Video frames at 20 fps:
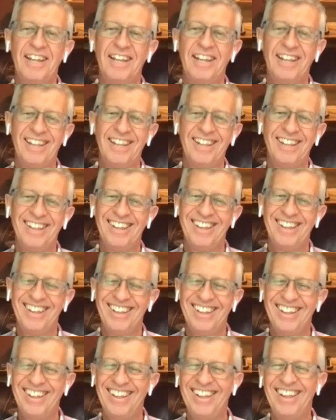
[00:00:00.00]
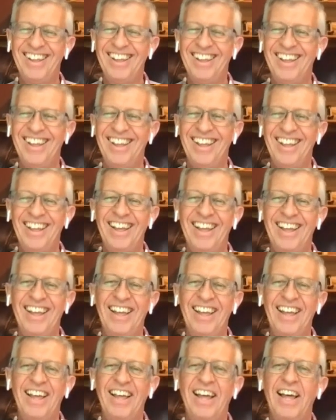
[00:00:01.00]

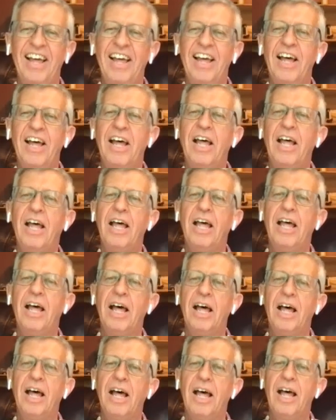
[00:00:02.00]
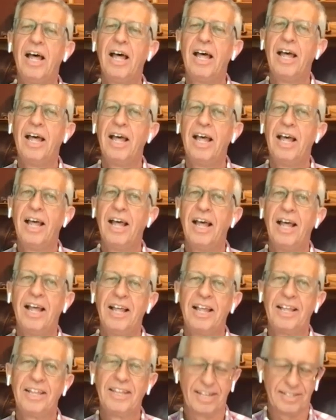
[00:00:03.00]

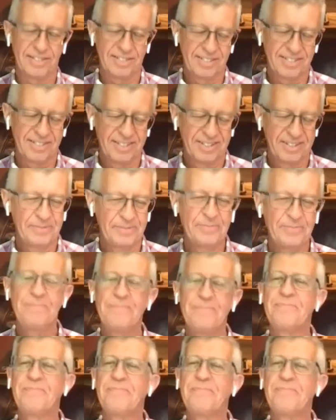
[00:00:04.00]
No words are spoken by the person on screen.